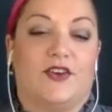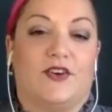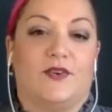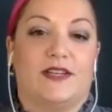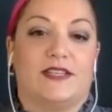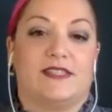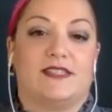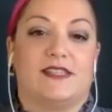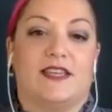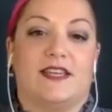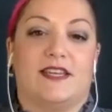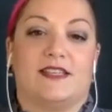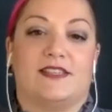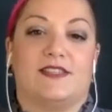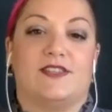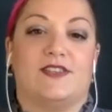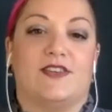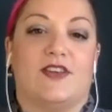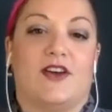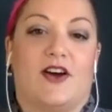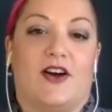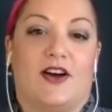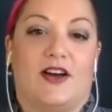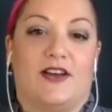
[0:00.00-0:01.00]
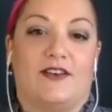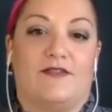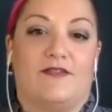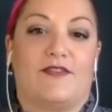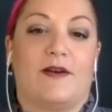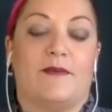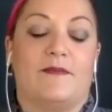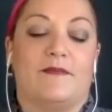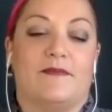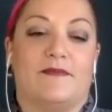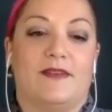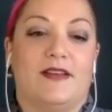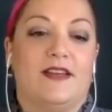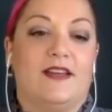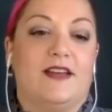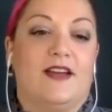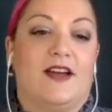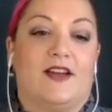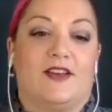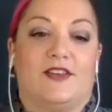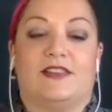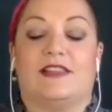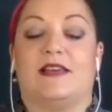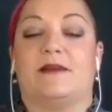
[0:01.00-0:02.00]
It's not from,
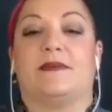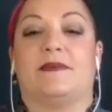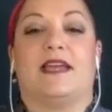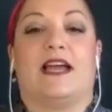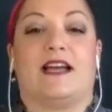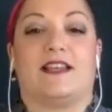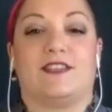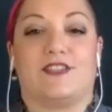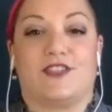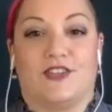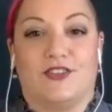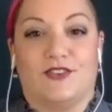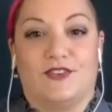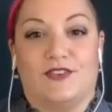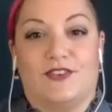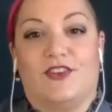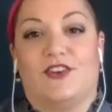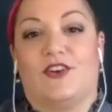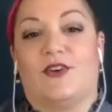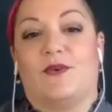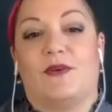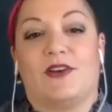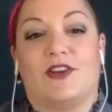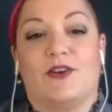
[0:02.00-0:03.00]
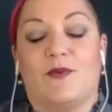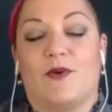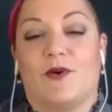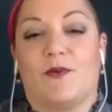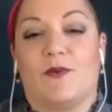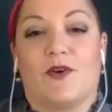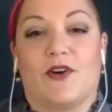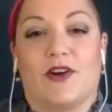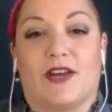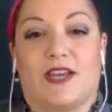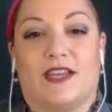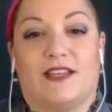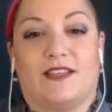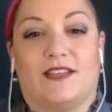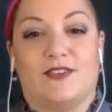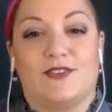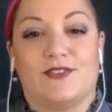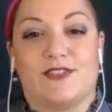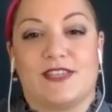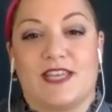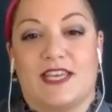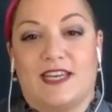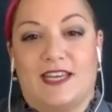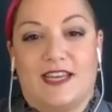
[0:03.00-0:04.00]
let me ask you, when you were working
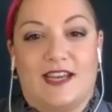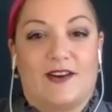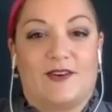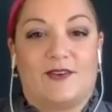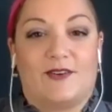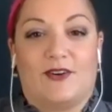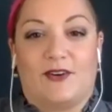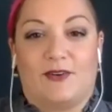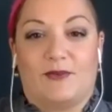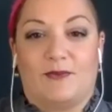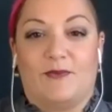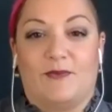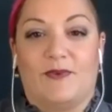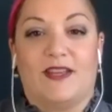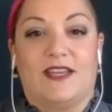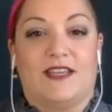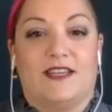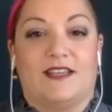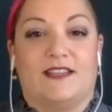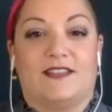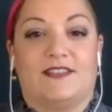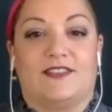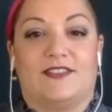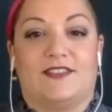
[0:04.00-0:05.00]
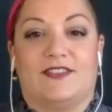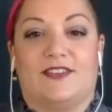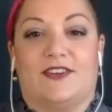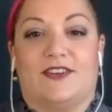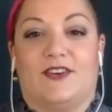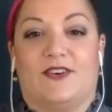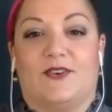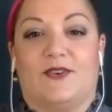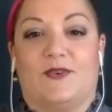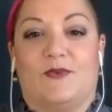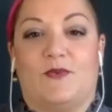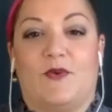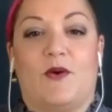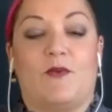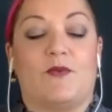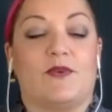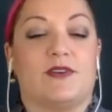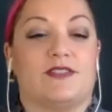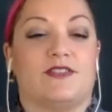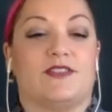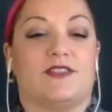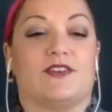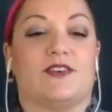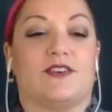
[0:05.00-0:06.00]
those 80-hour weeks, what
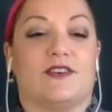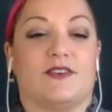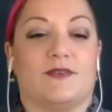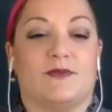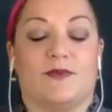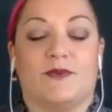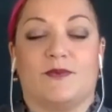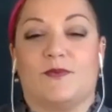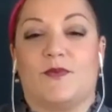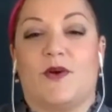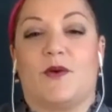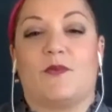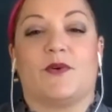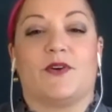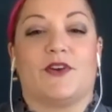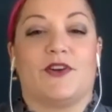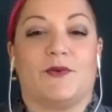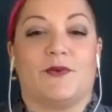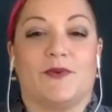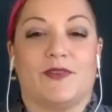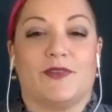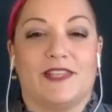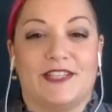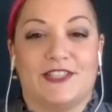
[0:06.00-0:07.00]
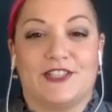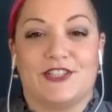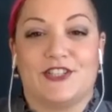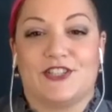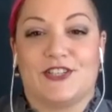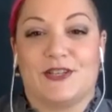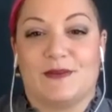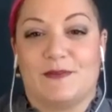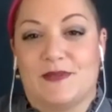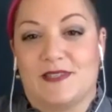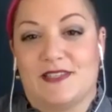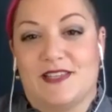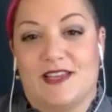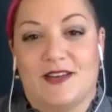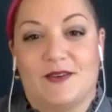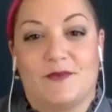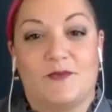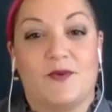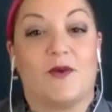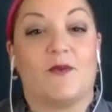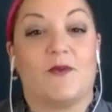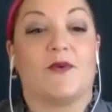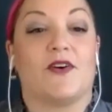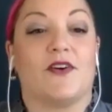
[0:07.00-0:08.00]
were your relationships like?
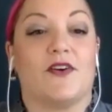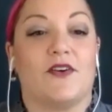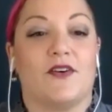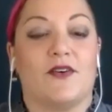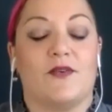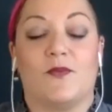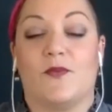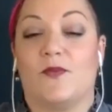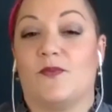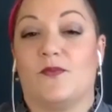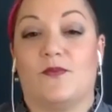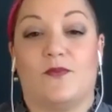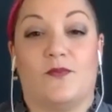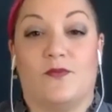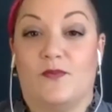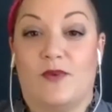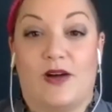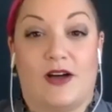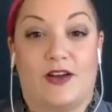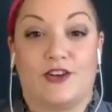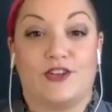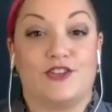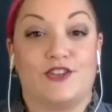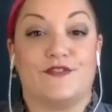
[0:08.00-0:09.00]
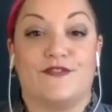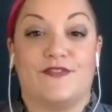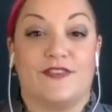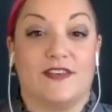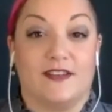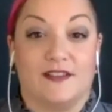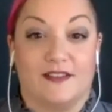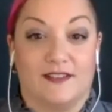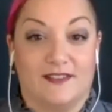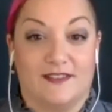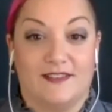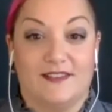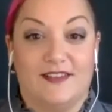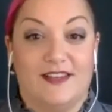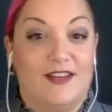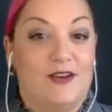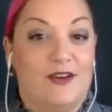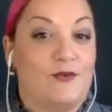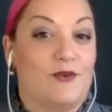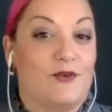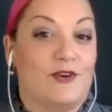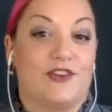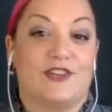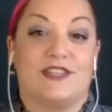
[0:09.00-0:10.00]
How did you feel?
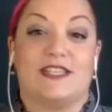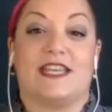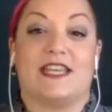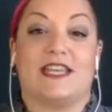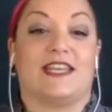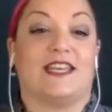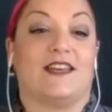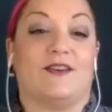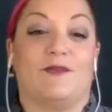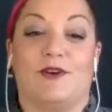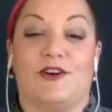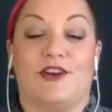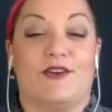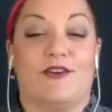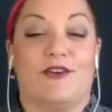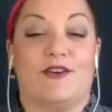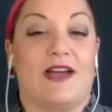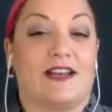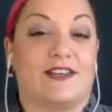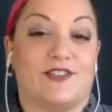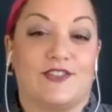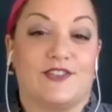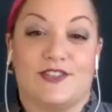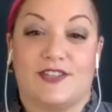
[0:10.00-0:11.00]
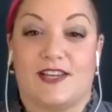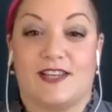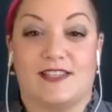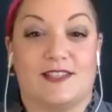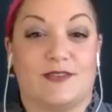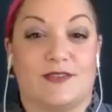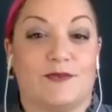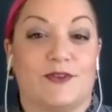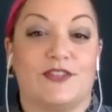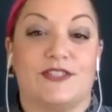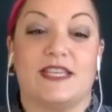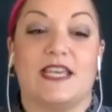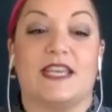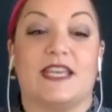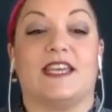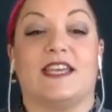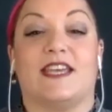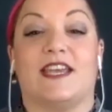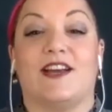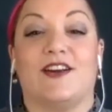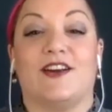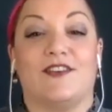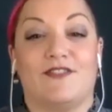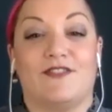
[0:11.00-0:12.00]
Were you exercising? Were you taking
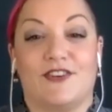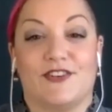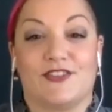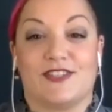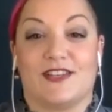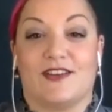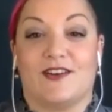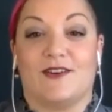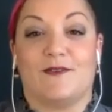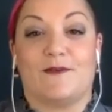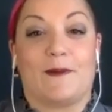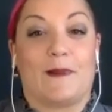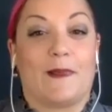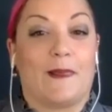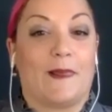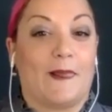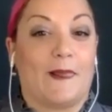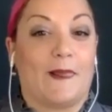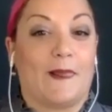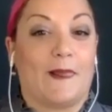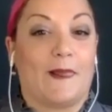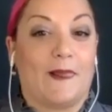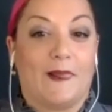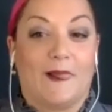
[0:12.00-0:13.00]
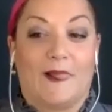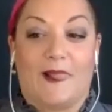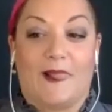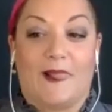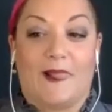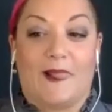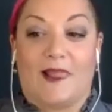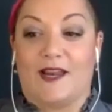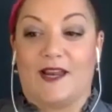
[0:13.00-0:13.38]
care of yourself? You know,